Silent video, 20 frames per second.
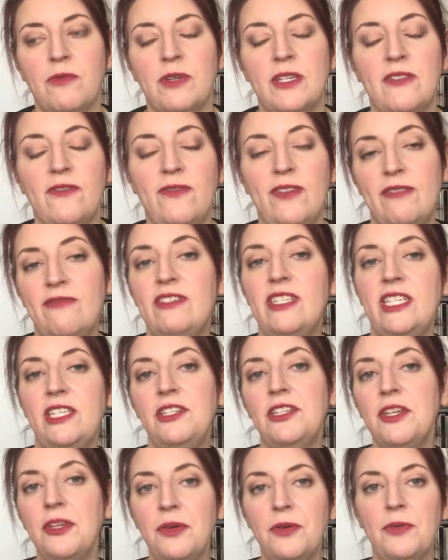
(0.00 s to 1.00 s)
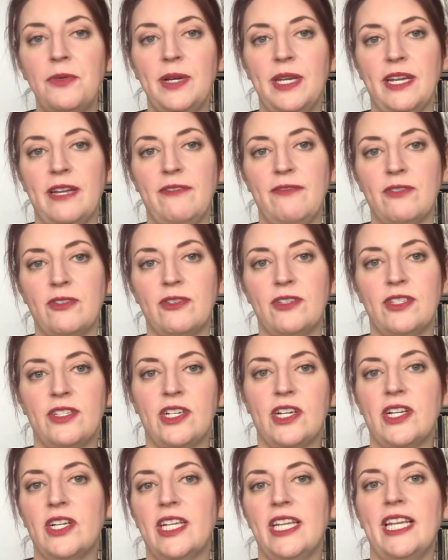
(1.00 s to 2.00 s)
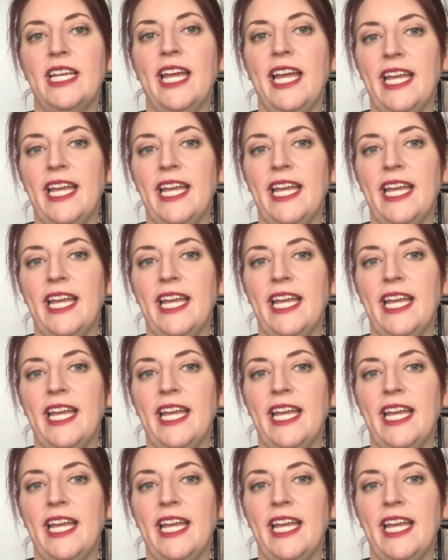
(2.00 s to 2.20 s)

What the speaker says: was 52 when I first started,